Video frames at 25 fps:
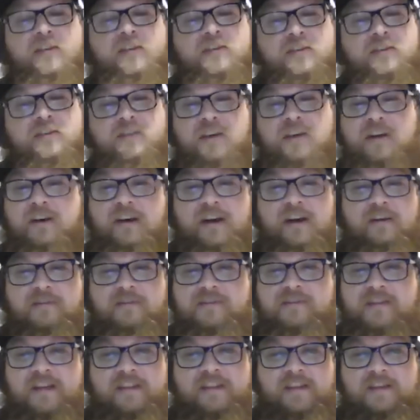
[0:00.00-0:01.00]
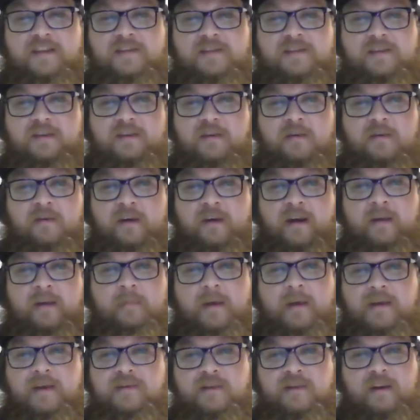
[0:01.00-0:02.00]
it's just on an interstate. That's I
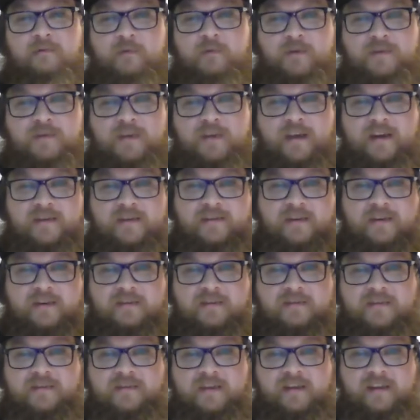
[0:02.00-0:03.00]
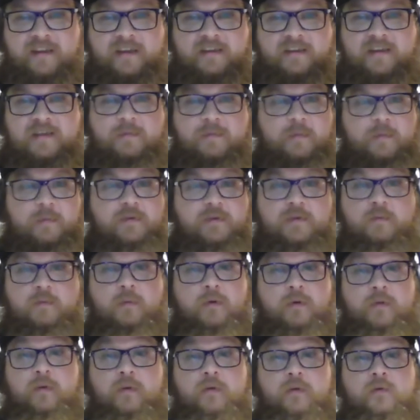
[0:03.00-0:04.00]
imagine every state has an interstate like this, but it's just
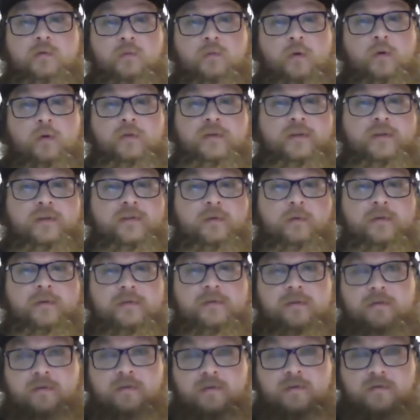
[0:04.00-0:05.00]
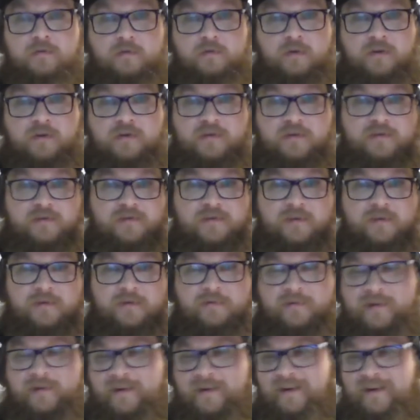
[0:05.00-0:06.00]
one of those roads that's always under construction.
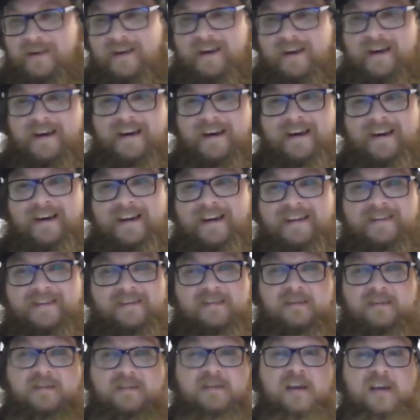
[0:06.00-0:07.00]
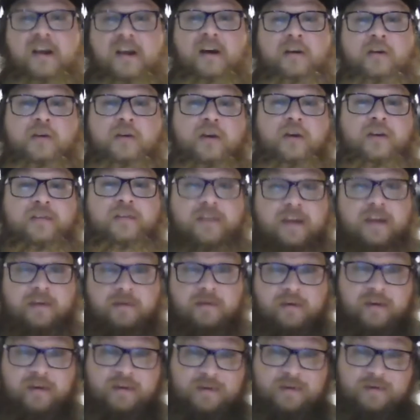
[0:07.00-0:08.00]
So it's on a good day
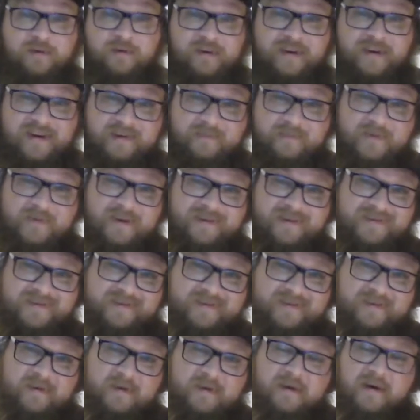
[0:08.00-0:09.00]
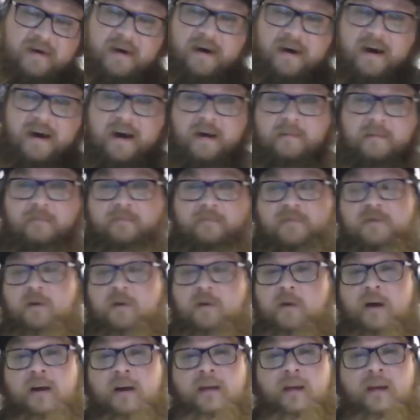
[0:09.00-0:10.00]
you'll get there in 90 minutes.
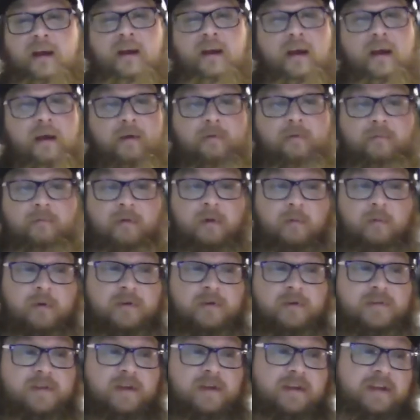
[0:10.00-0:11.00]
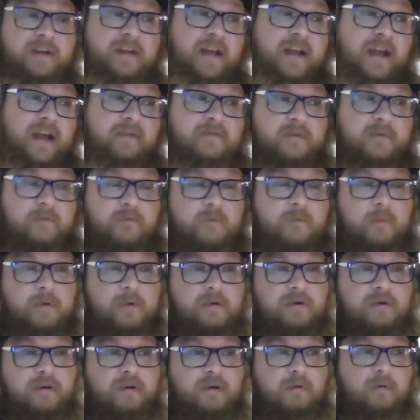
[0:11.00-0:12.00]
So I was lucky to have some
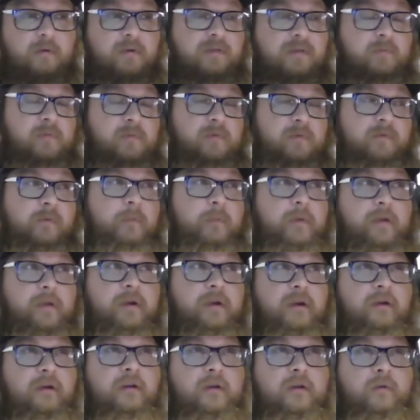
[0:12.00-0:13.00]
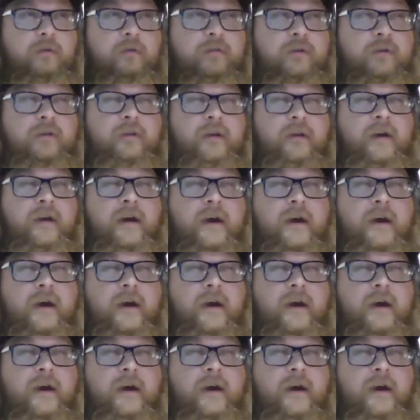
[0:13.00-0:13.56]
familiarity with it.